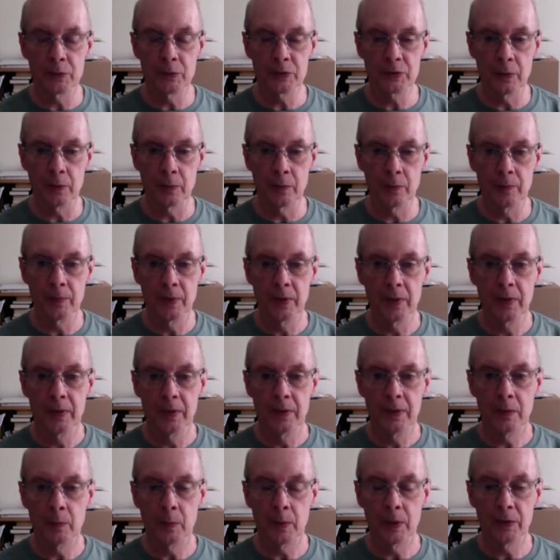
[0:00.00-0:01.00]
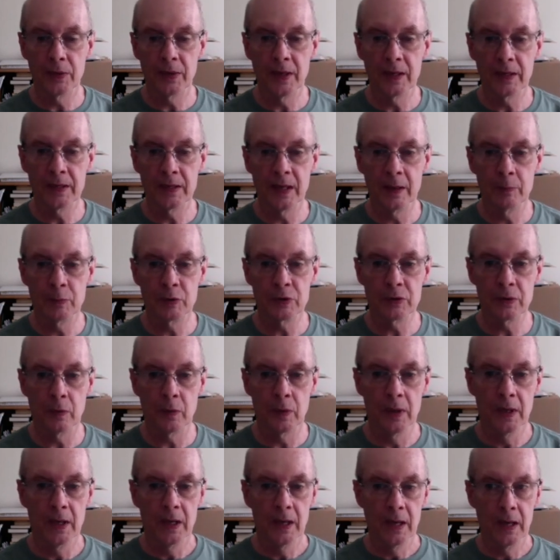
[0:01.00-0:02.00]
So thank them.
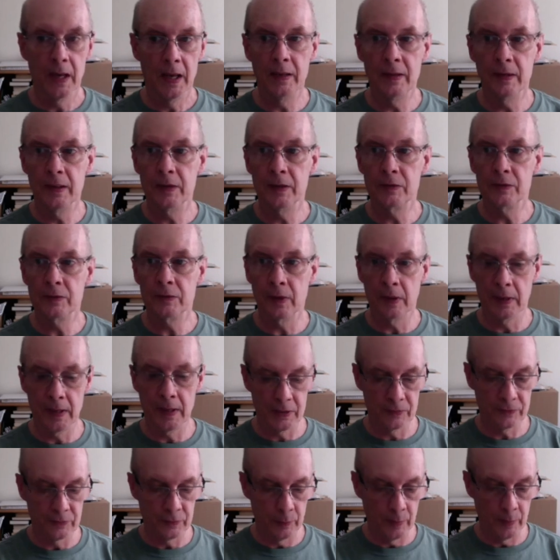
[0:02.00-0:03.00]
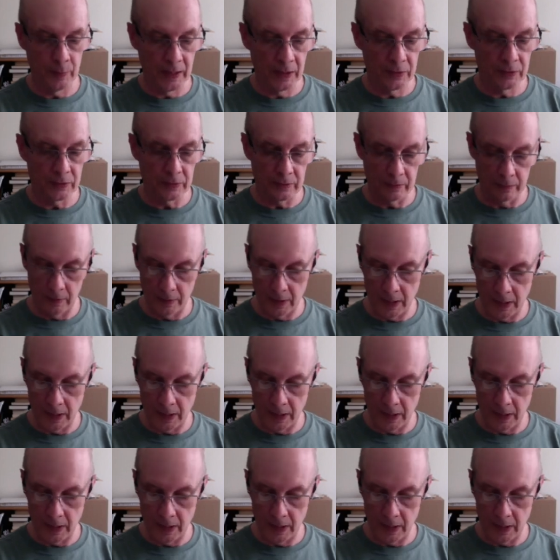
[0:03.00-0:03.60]
So it's the last few minutes.